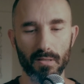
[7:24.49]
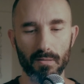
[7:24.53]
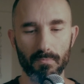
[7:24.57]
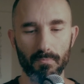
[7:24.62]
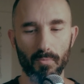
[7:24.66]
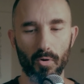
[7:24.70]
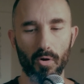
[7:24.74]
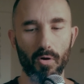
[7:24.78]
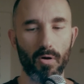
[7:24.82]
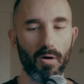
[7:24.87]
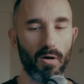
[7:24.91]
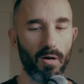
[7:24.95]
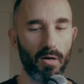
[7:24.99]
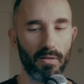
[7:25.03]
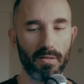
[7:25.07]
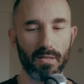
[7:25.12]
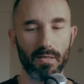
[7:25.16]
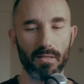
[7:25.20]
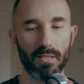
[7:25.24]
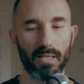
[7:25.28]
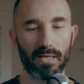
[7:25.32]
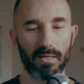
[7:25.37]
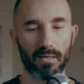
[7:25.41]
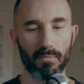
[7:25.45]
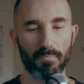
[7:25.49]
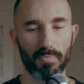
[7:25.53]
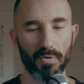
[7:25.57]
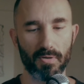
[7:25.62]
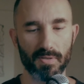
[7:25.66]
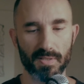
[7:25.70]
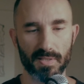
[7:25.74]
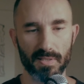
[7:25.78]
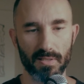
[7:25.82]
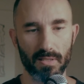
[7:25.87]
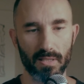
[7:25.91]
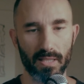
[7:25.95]
more on a
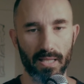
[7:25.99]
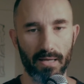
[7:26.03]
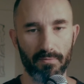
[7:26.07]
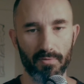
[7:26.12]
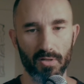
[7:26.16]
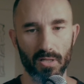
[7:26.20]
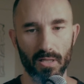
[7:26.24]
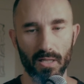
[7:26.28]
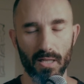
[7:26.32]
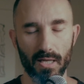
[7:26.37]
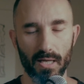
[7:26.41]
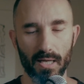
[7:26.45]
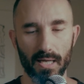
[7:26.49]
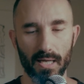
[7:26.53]
personal level.